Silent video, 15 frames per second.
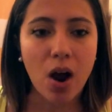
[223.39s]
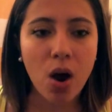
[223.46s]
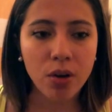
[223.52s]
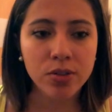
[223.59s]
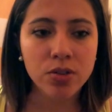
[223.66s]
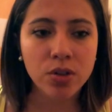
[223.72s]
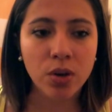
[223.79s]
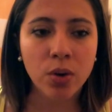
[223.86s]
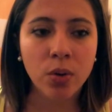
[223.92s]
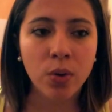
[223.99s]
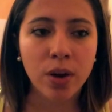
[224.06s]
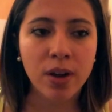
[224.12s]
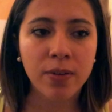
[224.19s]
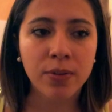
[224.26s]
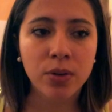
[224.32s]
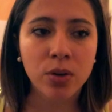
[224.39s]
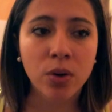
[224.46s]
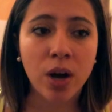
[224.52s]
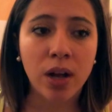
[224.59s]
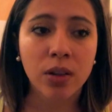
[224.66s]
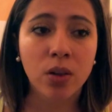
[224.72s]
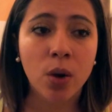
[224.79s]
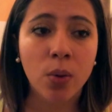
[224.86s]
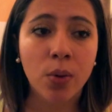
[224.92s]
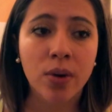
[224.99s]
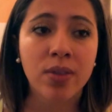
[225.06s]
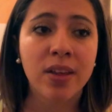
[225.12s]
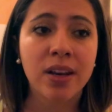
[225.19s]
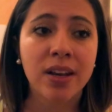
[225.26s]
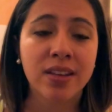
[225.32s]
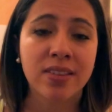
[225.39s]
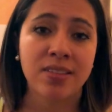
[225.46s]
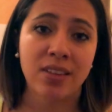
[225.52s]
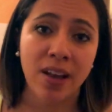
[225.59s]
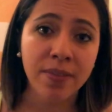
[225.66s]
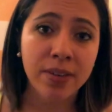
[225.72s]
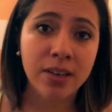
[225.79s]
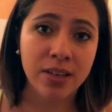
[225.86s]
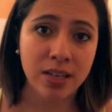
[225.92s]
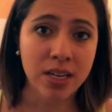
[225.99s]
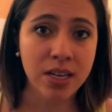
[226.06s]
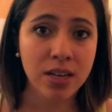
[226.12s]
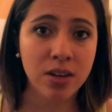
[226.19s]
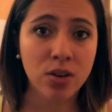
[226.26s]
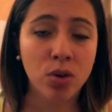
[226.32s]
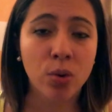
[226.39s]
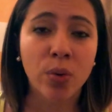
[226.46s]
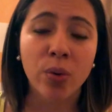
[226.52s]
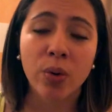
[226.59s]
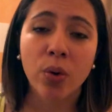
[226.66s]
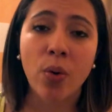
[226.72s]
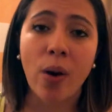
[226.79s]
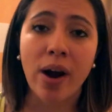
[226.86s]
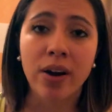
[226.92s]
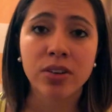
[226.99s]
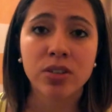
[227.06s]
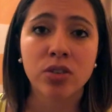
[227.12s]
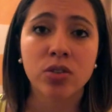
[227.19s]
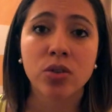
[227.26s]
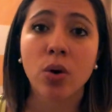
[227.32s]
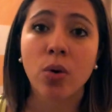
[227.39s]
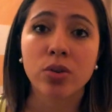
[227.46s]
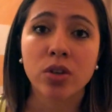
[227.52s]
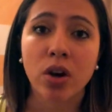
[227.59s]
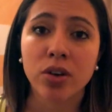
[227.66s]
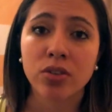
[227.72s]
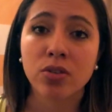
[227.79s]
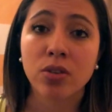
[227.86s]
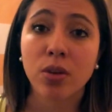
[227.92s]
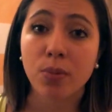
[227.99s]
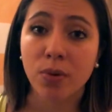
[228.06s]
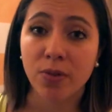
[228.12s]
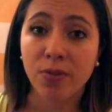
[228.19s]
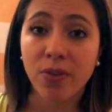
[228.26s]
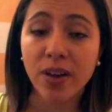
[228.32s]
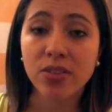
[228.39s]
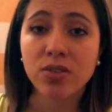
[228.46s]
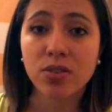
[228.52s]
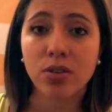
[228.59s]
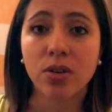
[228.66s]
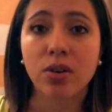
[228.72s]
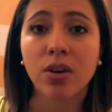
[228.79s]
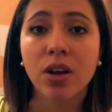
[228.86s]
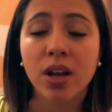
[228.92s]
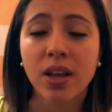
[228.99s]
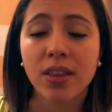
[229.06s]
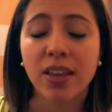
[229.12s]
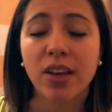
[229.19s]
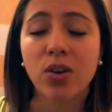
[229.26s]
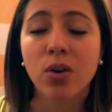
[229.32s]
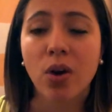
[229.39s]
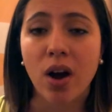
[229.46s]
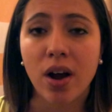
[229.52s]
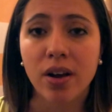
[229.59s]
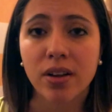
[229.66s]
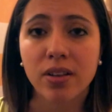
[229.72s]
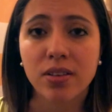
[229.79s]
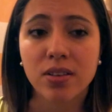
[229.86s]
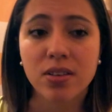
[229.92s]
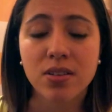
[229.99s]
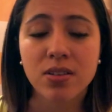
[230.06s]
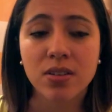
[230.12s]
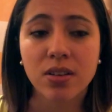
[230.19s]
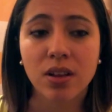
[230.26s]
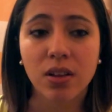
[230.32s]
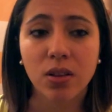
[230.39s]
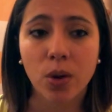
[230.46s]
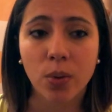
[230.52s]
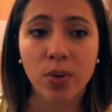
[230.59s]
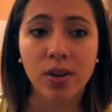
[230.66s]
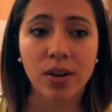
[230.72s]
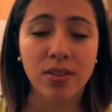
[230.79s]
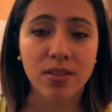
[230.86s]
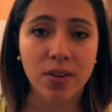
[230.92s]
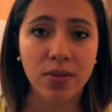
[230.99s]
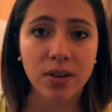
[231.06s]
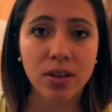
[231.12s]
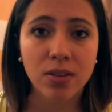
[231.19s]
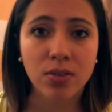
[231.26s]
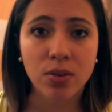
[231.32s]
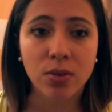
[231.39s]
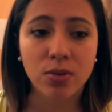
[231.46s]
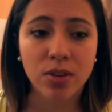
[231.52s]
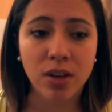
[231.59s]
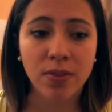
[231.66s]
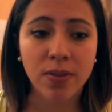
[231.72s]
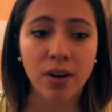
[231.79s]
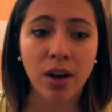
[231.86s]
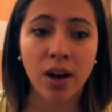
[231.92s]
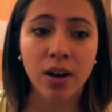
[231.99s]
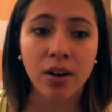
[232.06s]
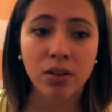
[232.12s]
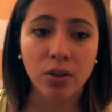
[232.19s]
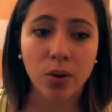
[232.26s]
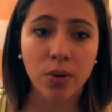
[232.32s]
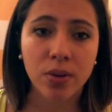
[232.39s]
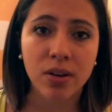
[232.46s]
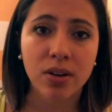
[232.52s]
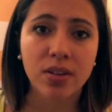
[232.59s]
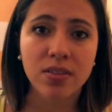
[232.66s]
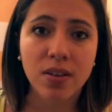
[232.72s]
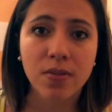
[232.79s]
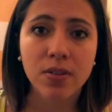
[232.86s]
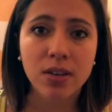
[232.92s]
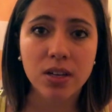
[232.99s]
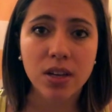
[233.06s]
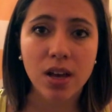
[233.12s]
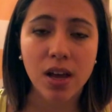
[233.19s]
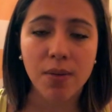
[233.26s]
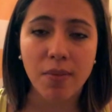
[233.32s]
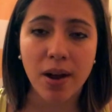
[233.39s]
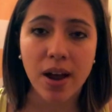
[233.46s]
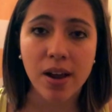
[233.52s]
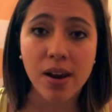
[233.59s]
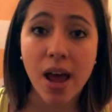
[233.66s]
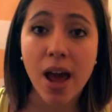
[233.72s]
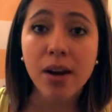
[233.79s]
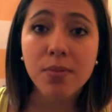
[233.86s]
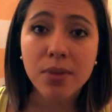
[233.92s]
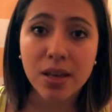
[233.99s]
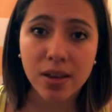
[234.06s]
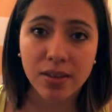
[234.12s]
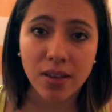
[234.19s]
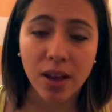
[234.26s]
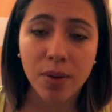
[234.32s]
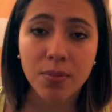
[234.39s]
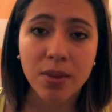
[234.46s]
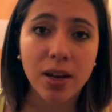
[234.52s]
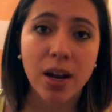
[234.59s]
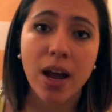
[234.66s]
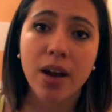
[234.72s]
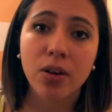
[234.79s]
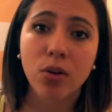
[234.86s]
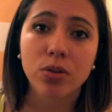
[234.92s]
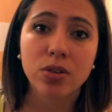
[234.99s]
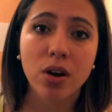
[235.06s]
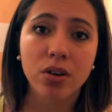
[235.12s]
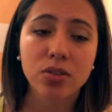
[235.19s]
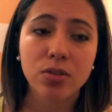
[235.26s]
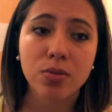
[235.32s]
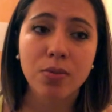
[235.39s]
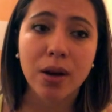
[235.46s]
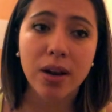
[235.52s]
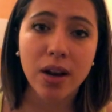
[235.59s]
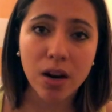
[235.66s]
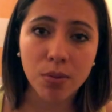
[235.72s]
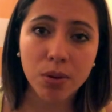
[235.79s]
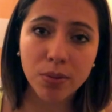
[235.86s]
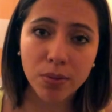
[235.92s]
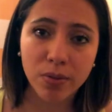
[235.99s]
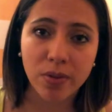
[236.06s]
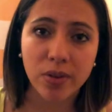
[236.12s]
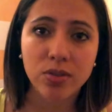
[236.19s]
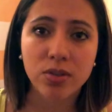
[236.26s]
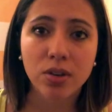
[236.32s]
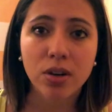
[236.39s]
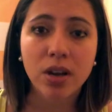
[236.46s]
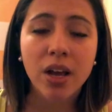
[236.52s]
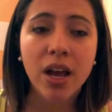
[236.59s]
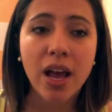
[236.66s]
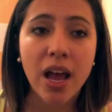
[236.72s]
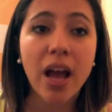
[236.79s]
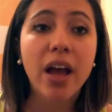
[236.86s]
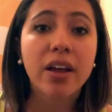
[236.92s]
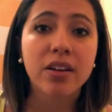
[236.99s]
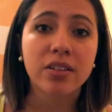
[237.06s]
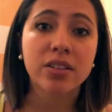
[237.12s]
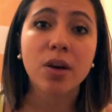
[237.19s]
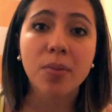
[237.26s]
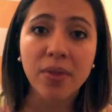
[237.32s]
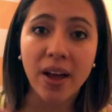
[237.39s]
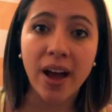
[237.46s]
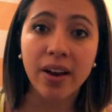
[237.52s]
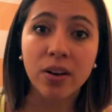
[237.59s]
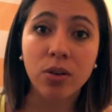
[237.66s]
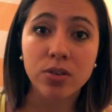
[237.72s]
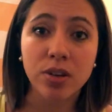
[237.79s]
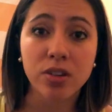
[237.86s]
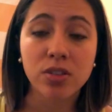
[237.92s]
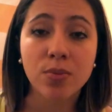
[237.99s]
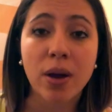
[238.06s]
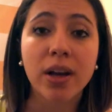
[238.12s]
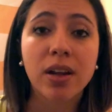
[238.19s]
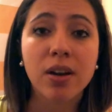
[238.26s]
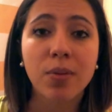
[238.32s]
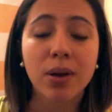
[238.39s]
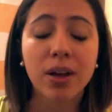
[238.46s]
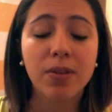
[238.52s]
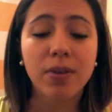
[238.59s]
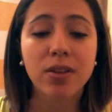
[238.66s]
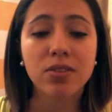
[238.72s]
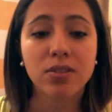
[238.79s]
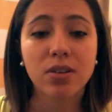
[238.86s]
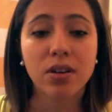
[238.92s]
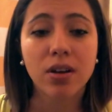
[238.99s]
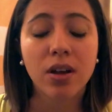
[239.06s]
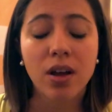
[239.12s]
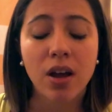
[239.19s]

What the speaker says: also, if you got lower than a 70, you're required to go talk to the professor that you got lower than a 70. So say if I got lower than a 70 in my anatomy exam, then I had to go talk to my anatomy professor. And on top of that, I had to go talk to my academic advisor.